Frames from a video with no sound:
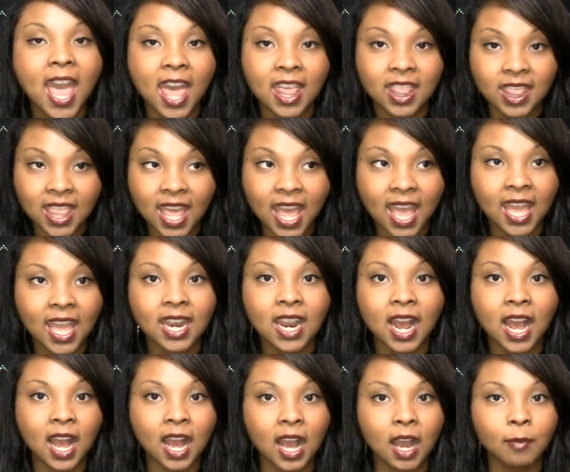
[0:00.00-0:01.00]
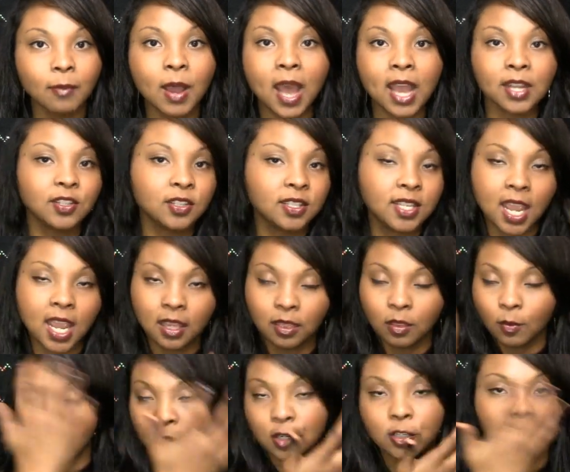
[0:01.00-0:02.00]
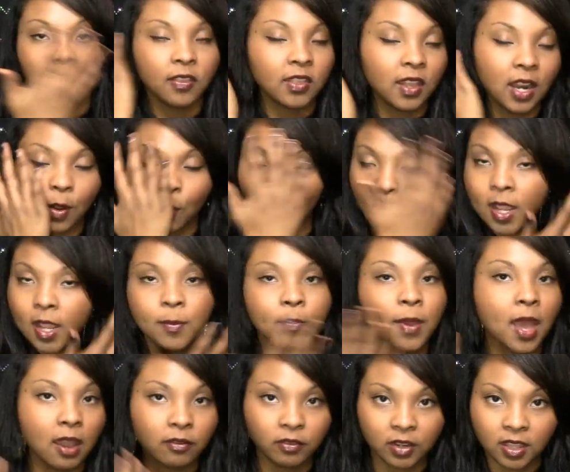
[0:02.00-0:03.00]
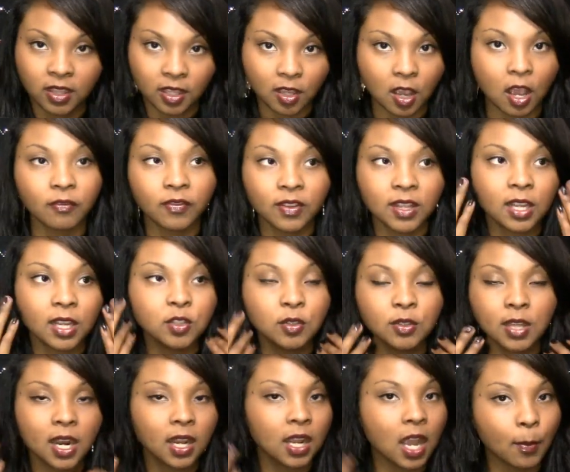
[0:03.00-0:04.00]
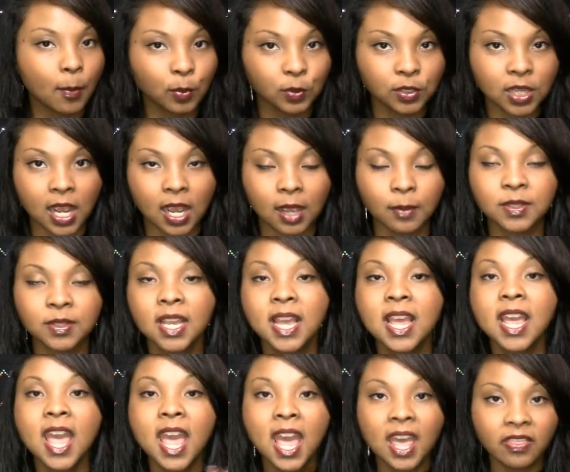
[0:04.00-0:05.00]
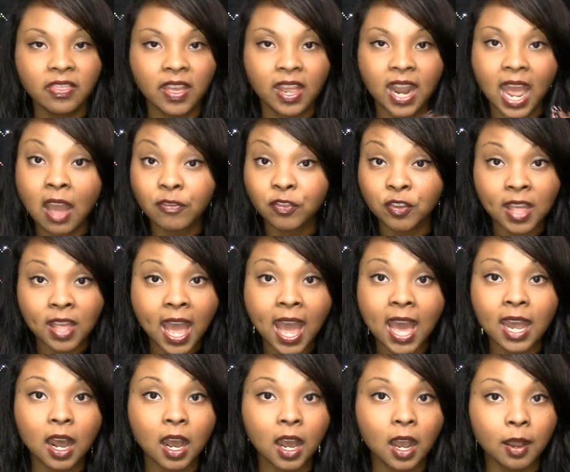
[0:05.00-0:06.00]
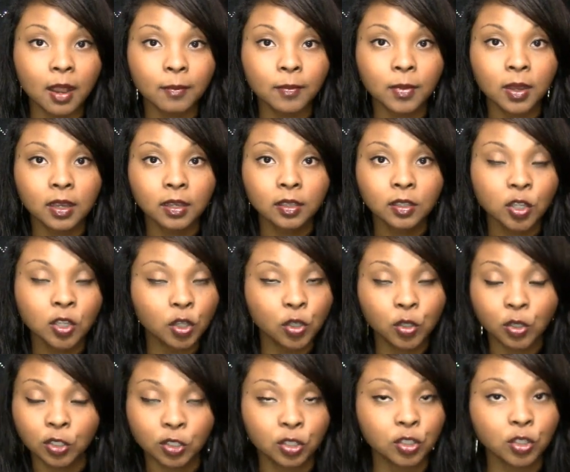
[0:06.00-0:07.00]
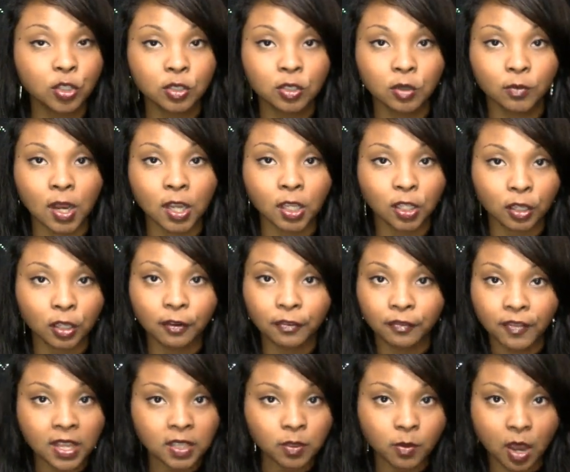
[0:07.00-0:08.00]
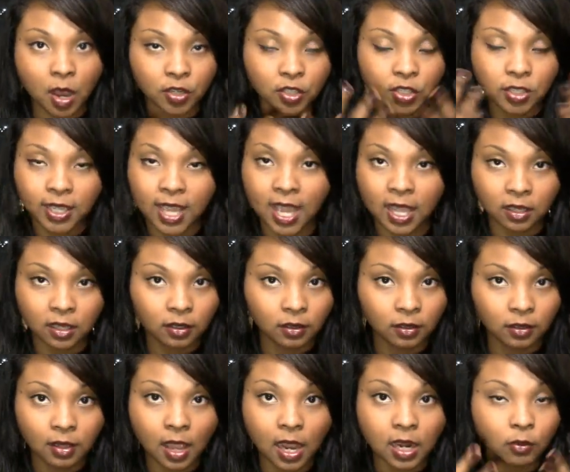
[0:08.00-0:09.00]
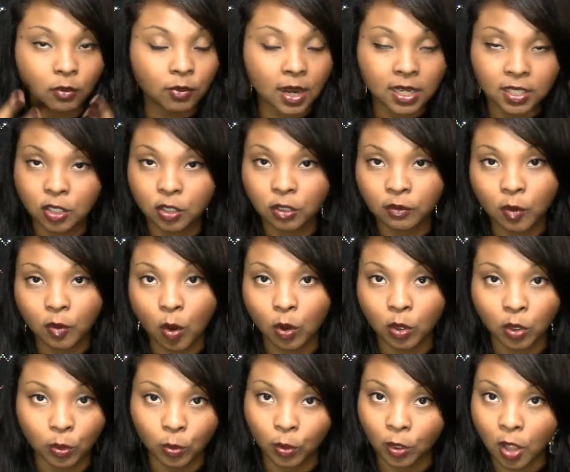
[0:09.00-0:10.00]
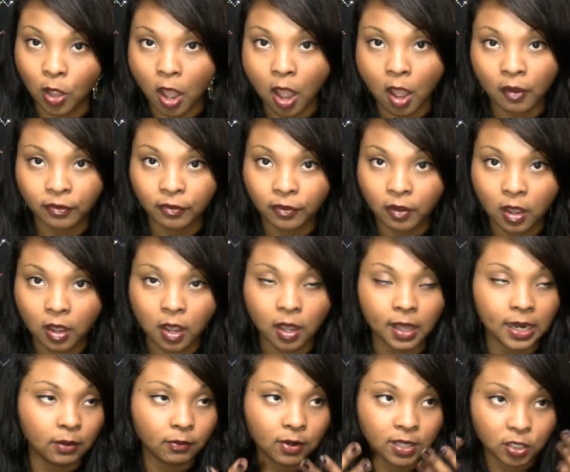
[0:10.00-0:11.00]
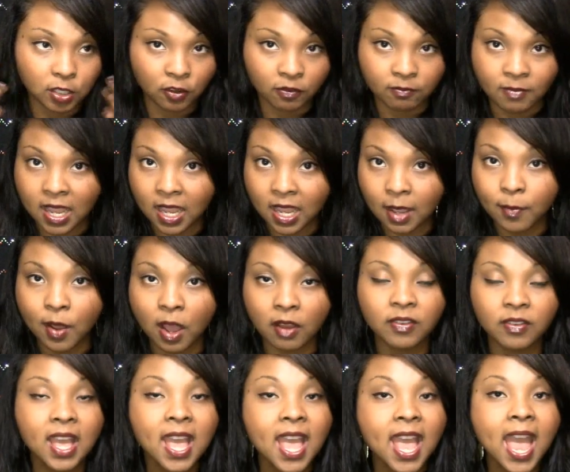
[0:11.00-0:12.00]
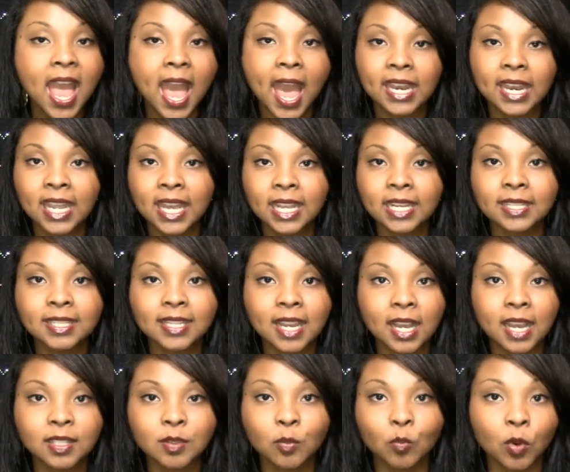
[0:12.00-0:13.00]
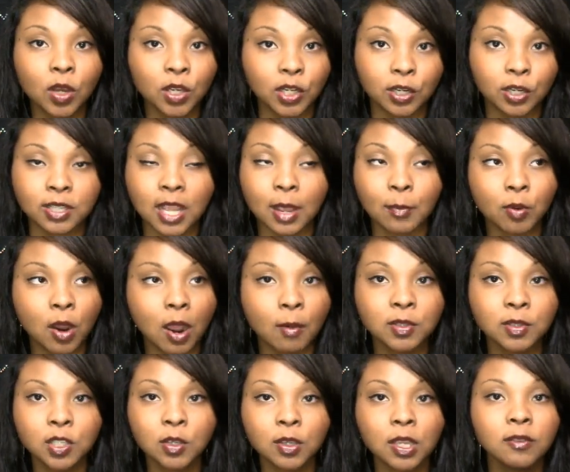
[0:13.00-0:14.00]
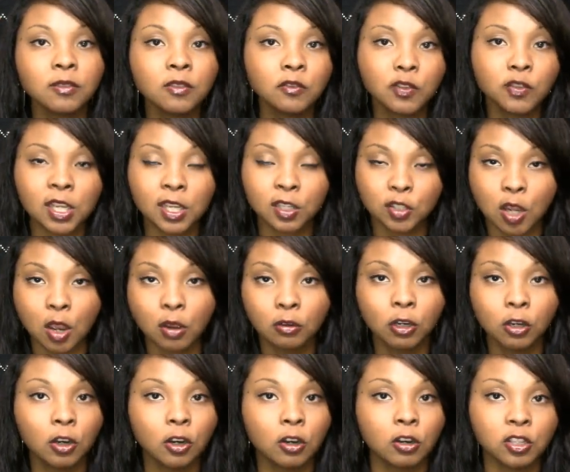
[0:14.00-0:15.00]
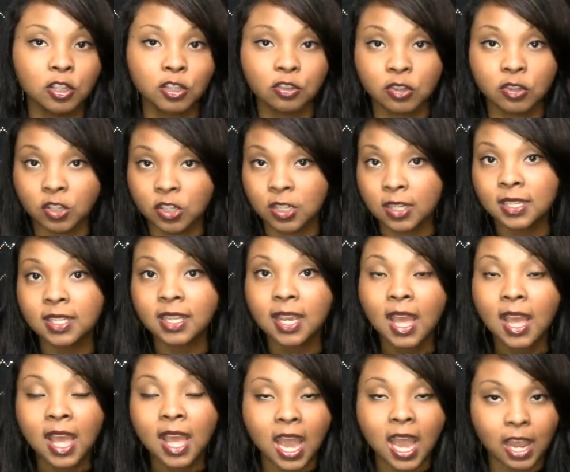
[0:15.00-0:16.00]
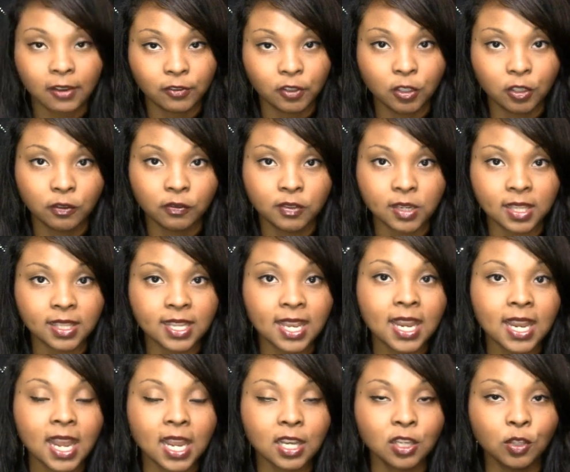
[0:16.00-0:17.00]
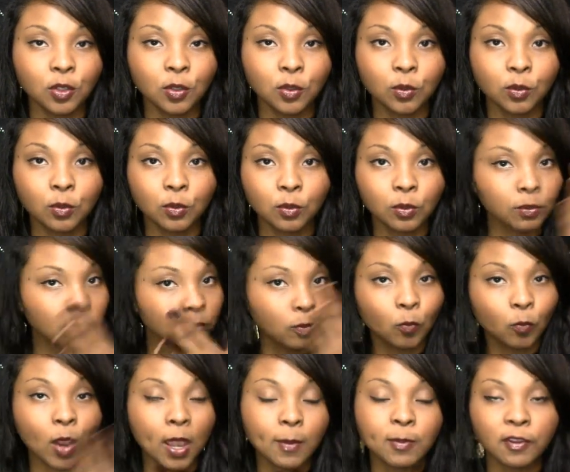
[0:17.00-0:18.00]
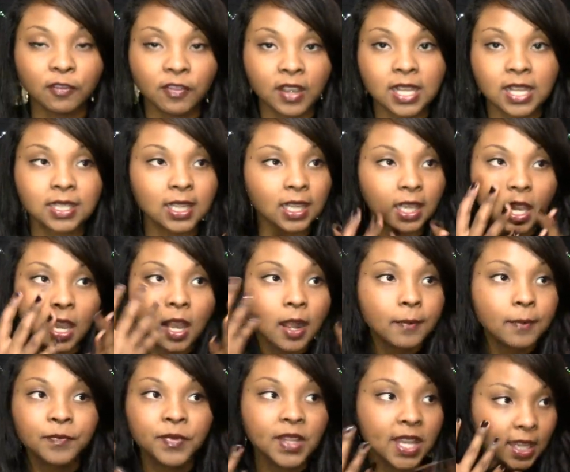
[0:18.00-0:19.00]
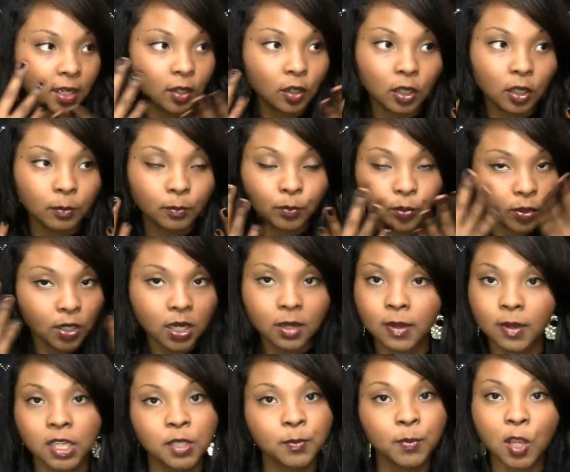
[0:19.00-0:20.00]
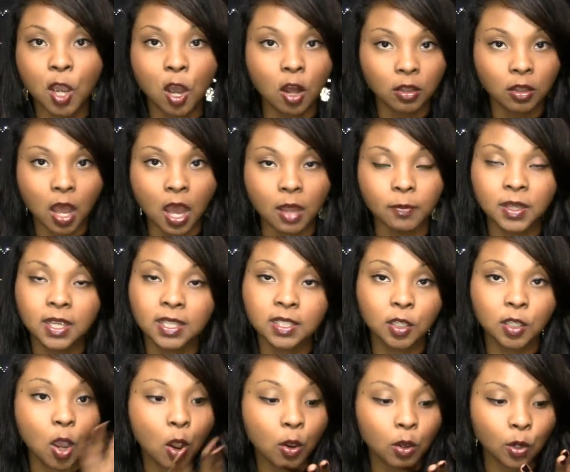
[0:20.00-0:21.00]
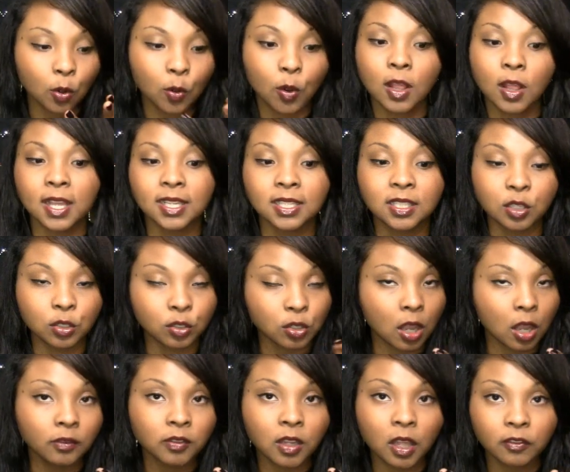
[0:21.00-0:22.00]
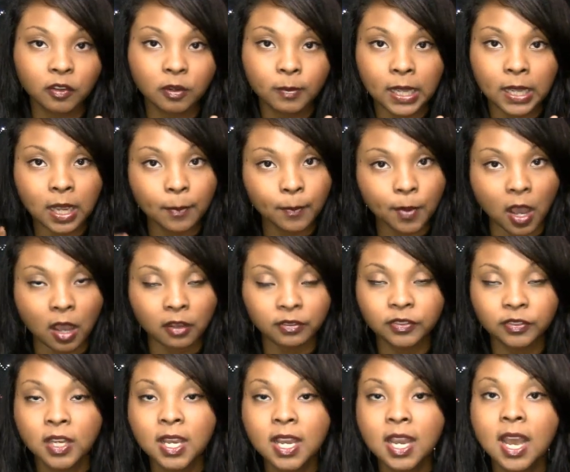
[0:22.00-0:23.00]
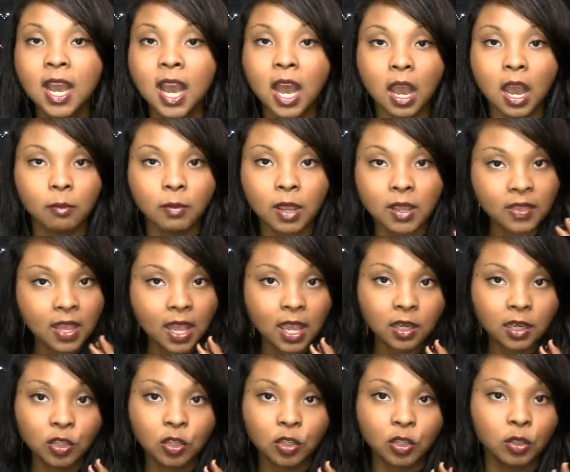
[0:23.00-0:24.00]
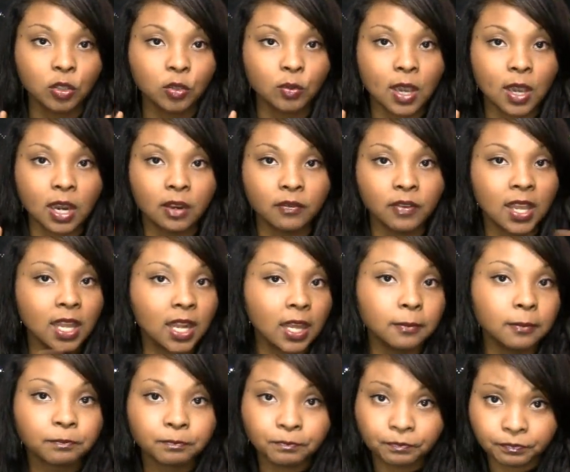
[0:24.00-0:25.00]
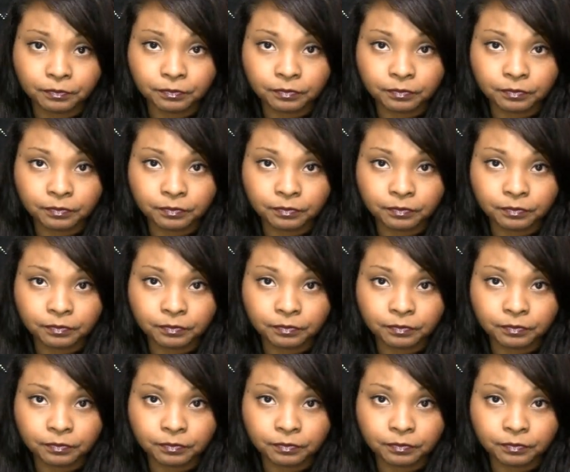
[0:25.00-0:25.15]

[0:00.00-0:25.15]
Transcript: And then um, I just take the washcloth and I wipe everything off. And I do that a couple times. And then after that, um, you know, you can just use a regular face wash to get any residue of coconut oil off, any residue of makeup off, and it does wonders. I promise you, even if you take a toner or an astringent, after you've done that and you wipe your face, like, it'll pretty much be all gone because the coconut oil has dissolved all of your makeup off, um, and then, you know, you kind of hit it